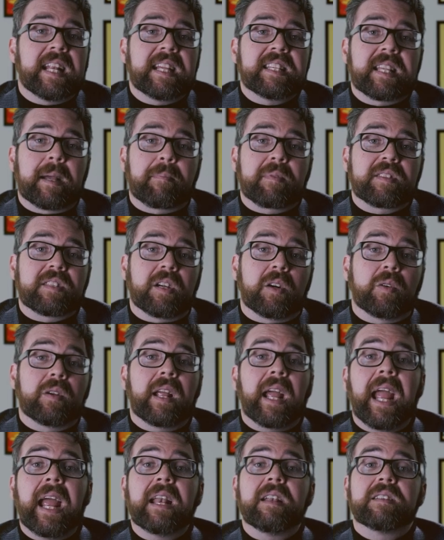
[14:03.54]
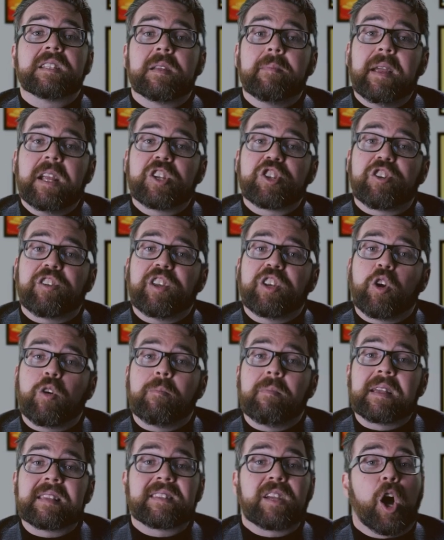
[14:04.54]
today's episode, and to make sure you
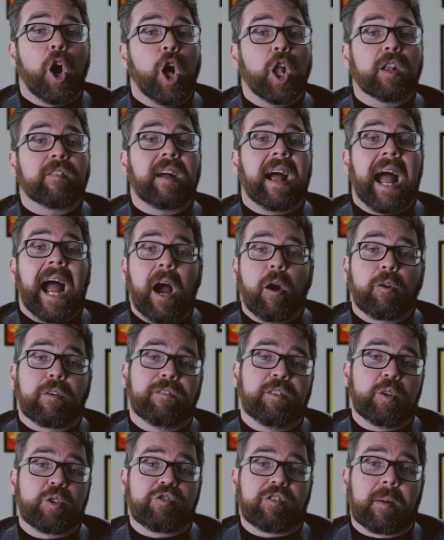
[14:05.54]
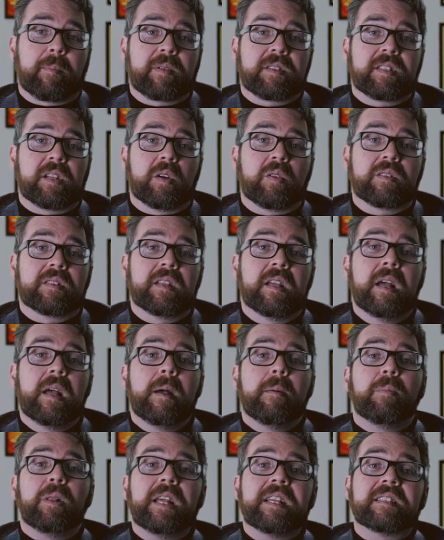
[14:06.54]
don't miss all of our future episodes,
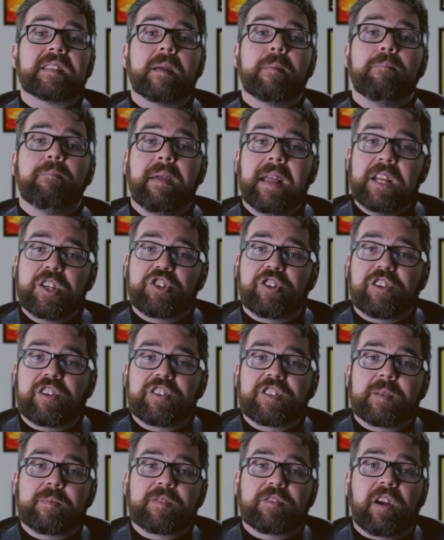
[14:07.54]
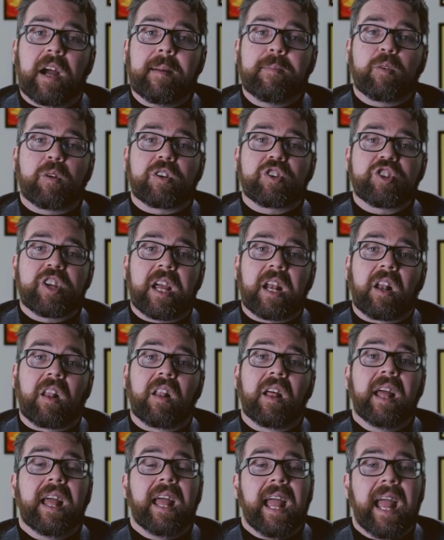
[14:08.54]
please make sure you subscribe to our
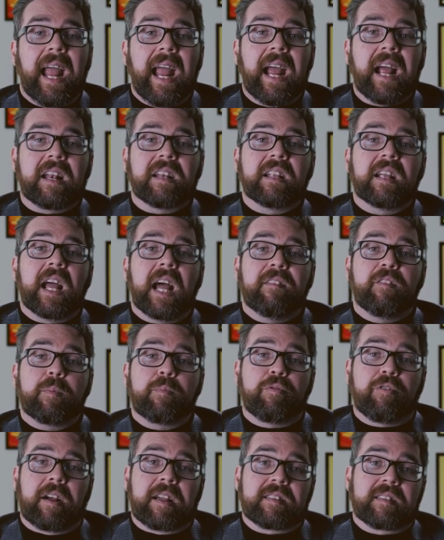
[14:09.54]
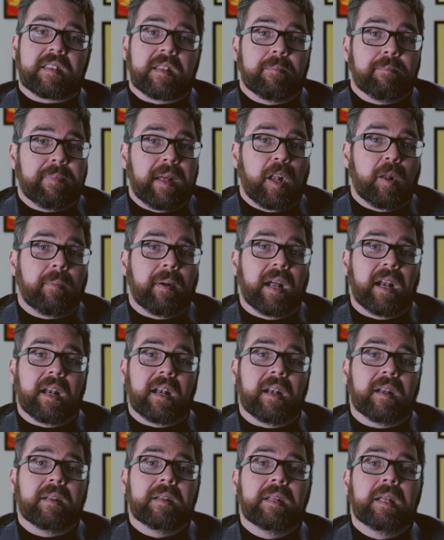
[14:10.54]
channel and have a press the bell
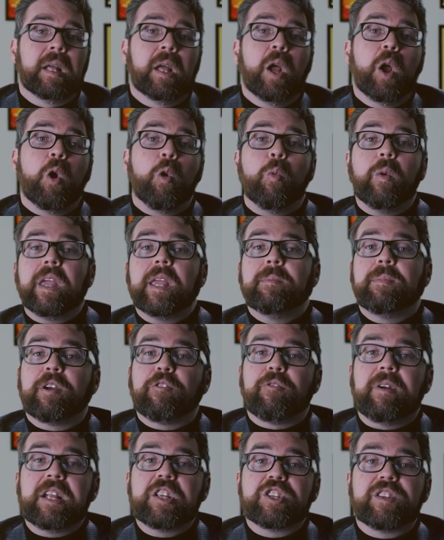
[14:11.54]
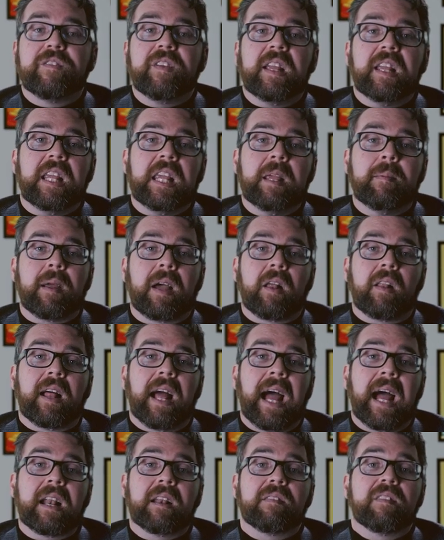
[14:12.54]
button. We can be reached via email
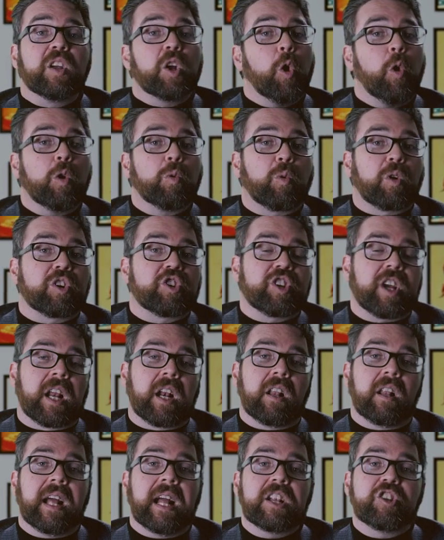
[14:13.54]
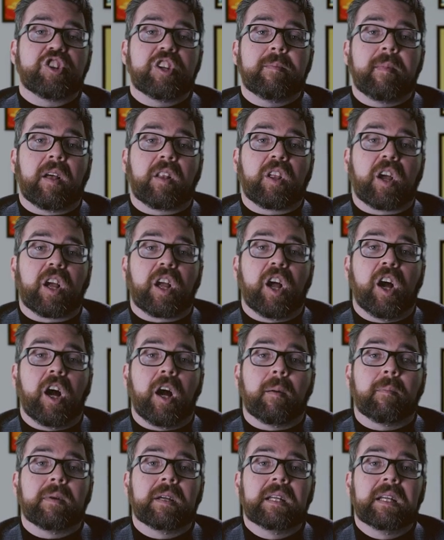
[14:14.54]
at thecoldwarchannel at
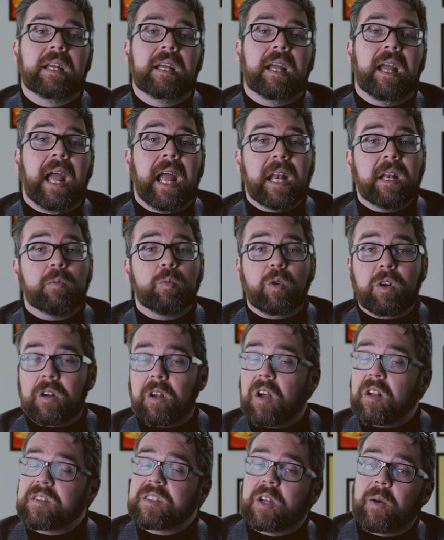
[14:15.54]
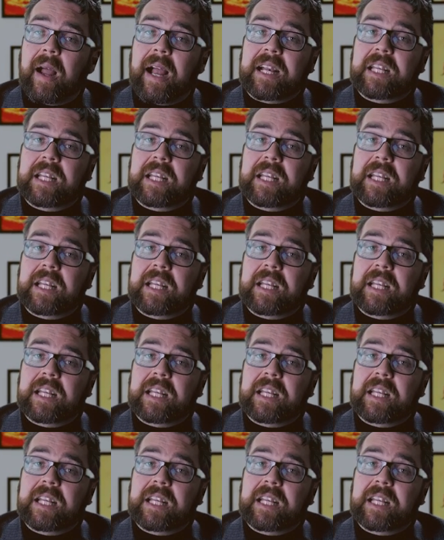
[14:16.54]
gmail.com, and we're also